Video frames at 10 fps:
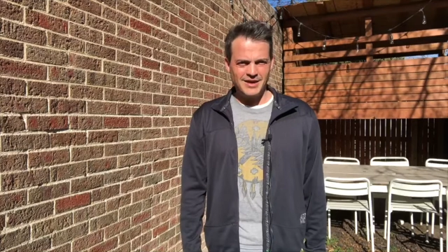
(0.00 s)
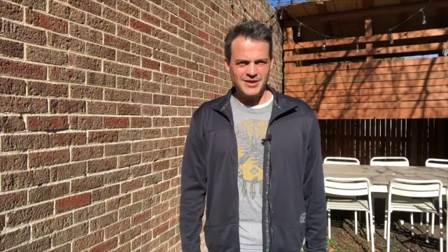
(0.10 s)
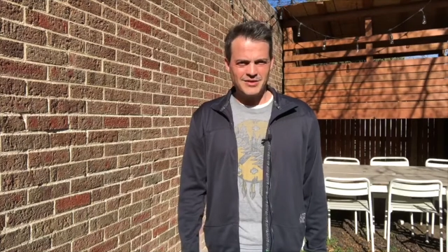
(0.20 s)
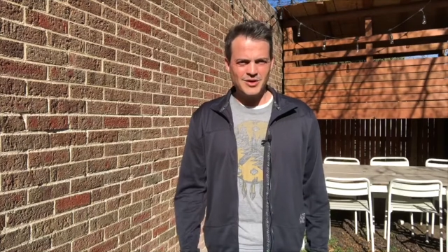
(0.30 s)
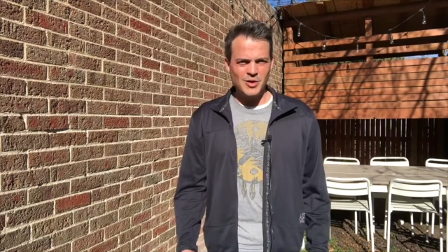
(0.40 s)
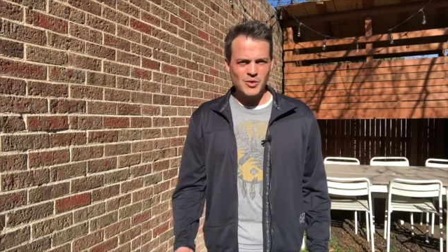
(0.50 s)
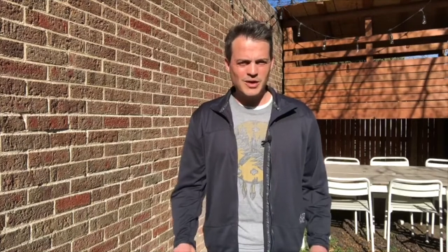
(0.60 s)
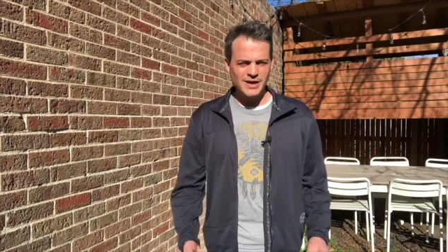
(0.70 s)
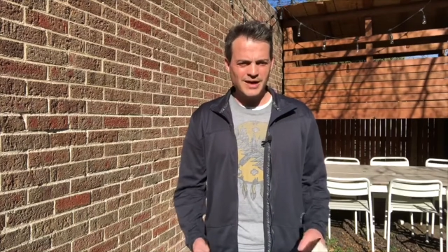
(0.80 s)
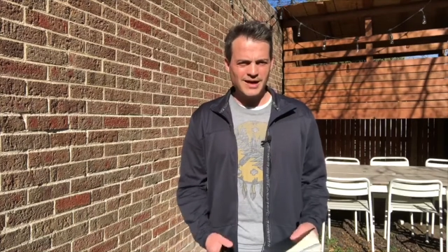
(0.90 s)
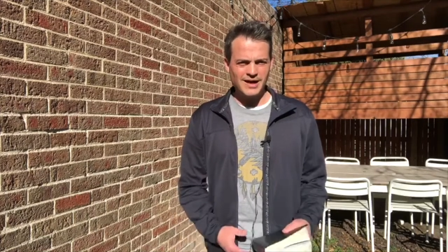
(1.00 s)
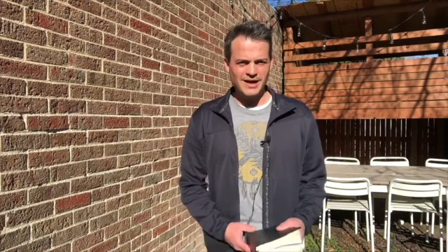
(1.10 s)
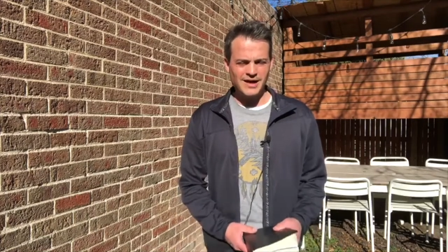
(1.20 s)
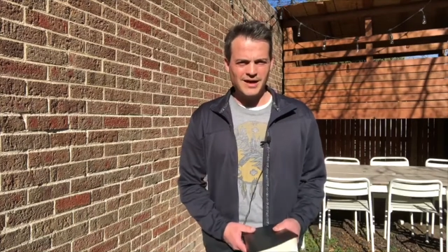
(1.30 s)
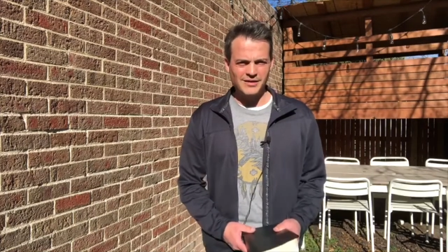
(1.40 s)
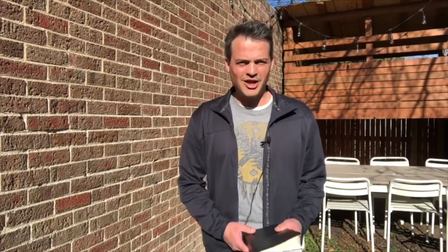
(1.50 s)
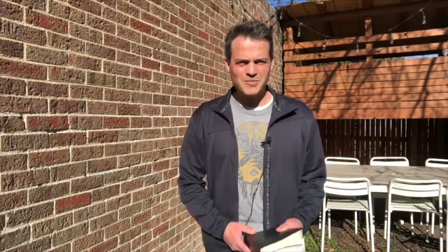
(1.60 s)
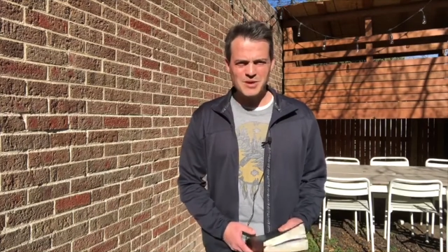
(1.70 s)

So a lot of